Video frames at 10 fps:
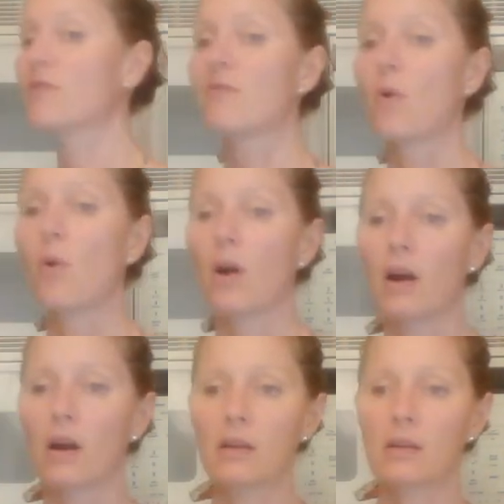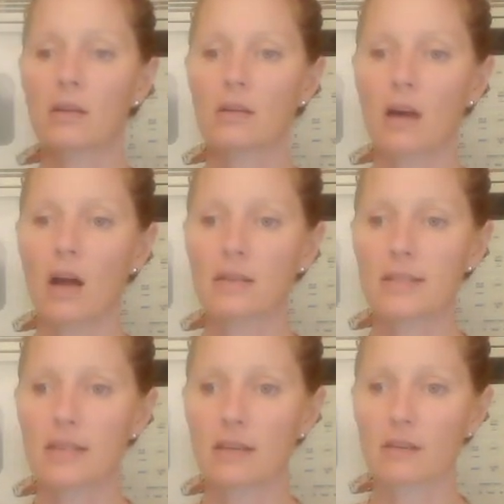for
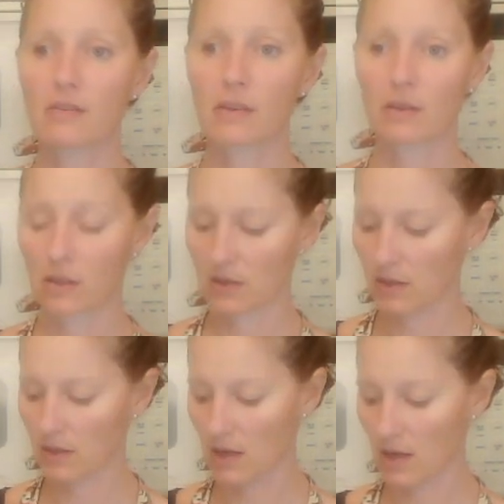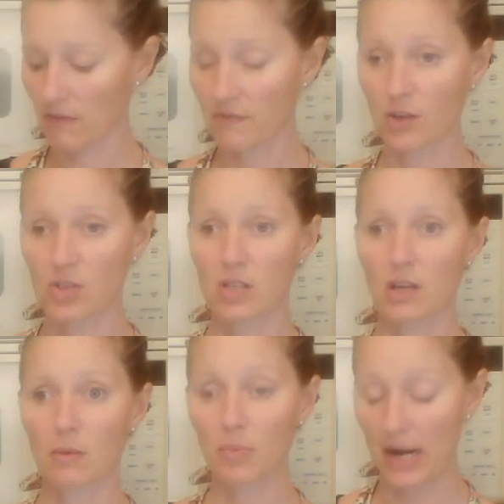cognitive function
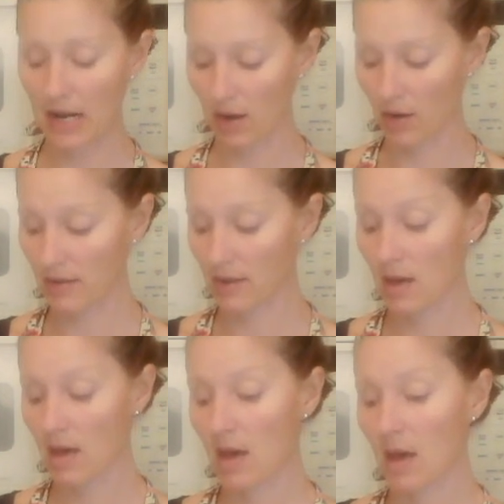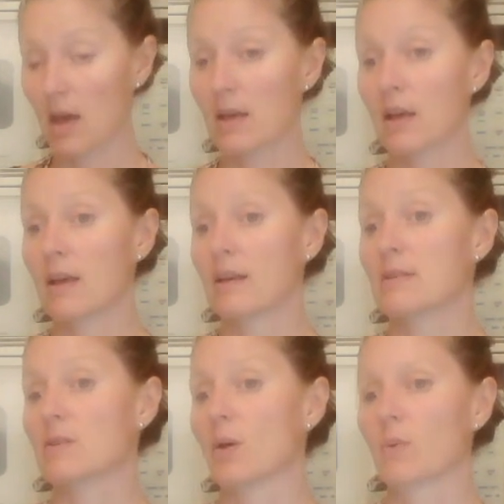and brain health.
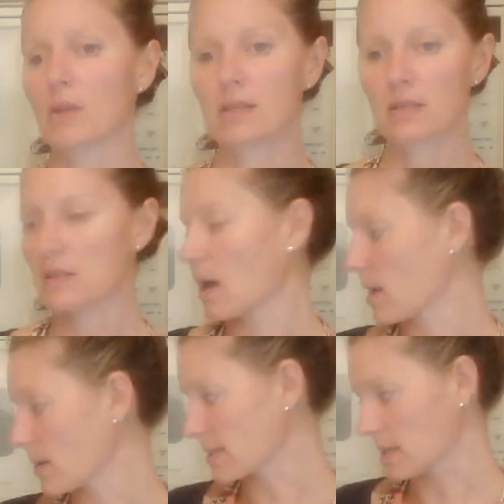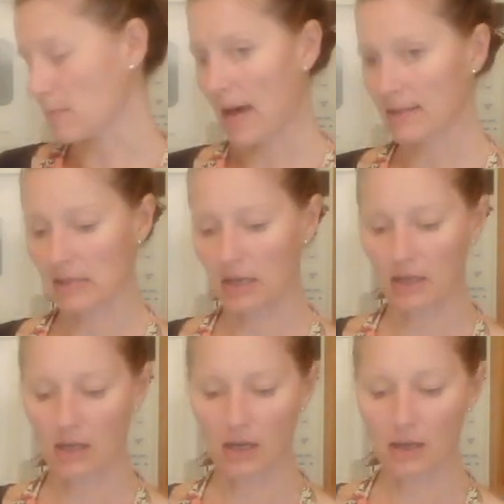So this is not always in the
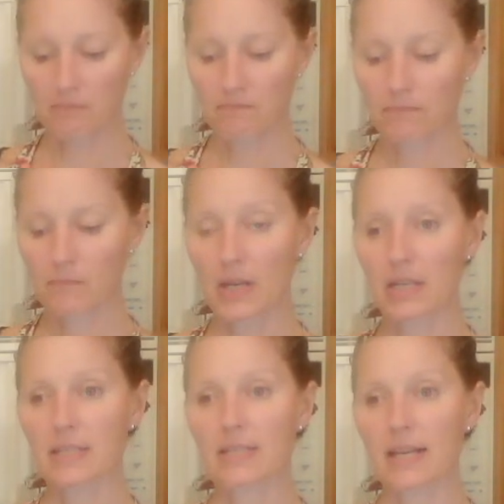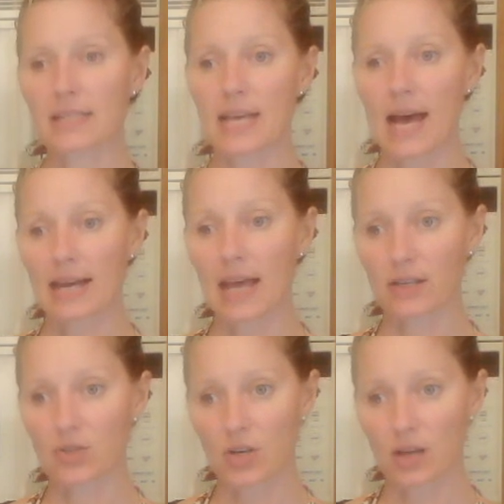basket, but I decided to add
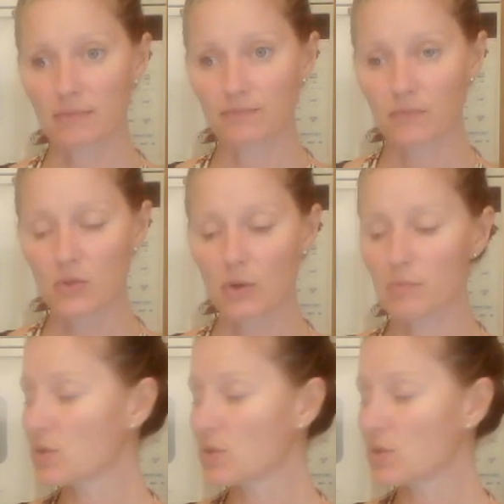extra. So I'm